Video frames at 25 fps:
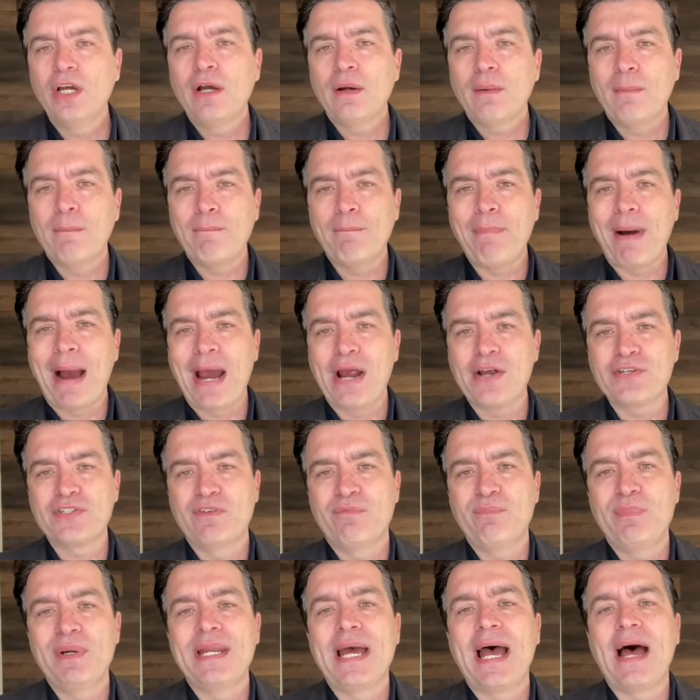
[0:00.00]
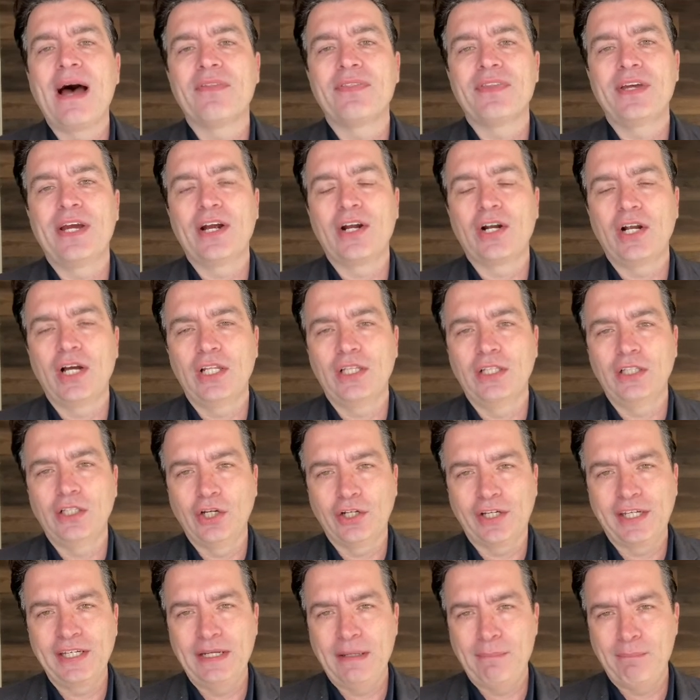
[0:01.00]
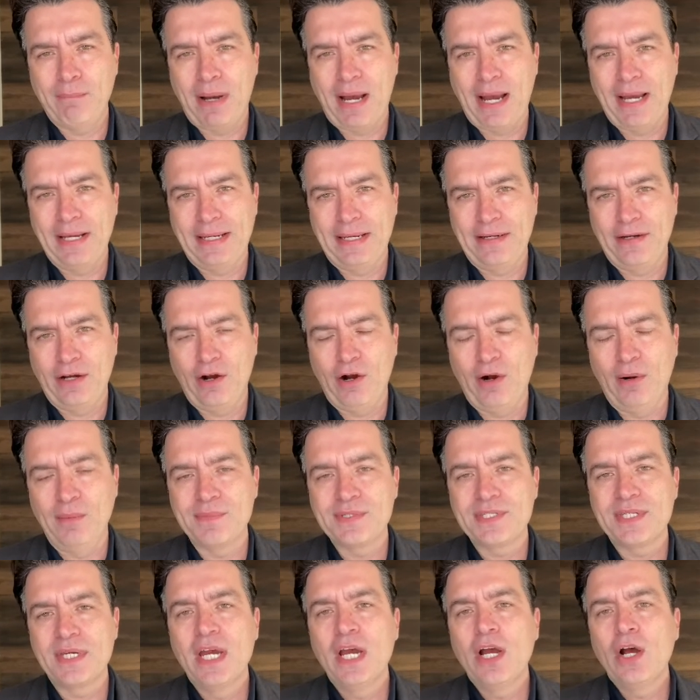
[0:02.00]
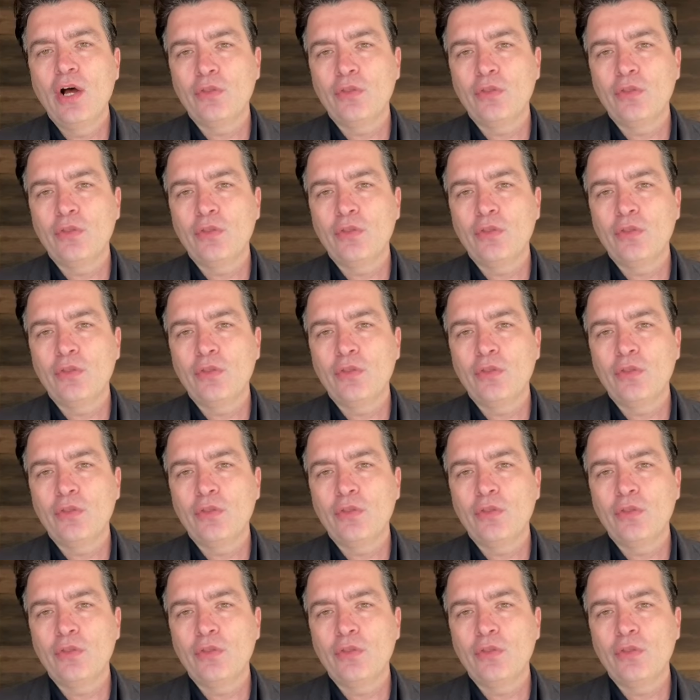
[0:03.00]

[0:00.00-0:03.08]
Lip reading: buyers have been out there looking and buying at homes.